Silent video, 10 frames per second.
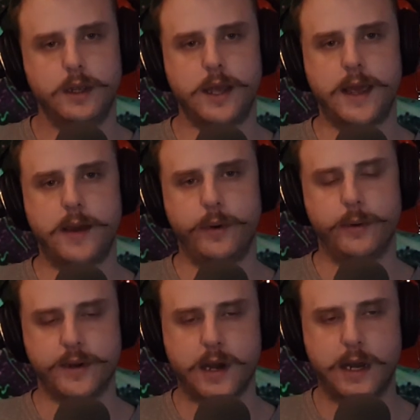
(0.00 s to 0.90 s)
and
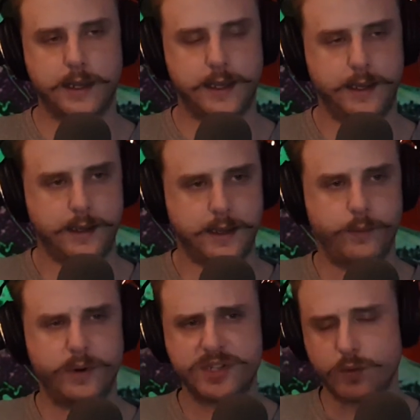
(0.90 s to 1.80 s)
we were talking,
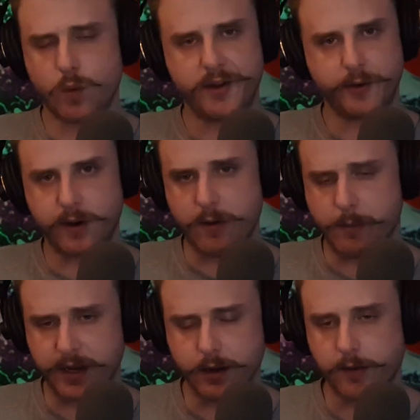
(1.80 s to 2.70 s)
and we were just wandering
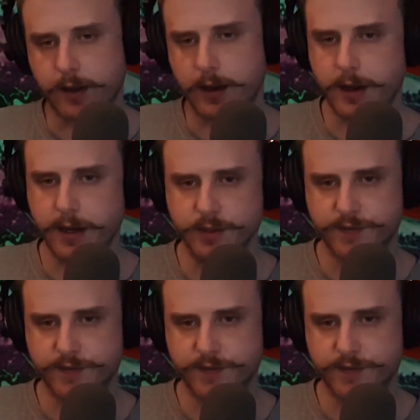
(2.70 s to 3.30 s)
around my yard that night.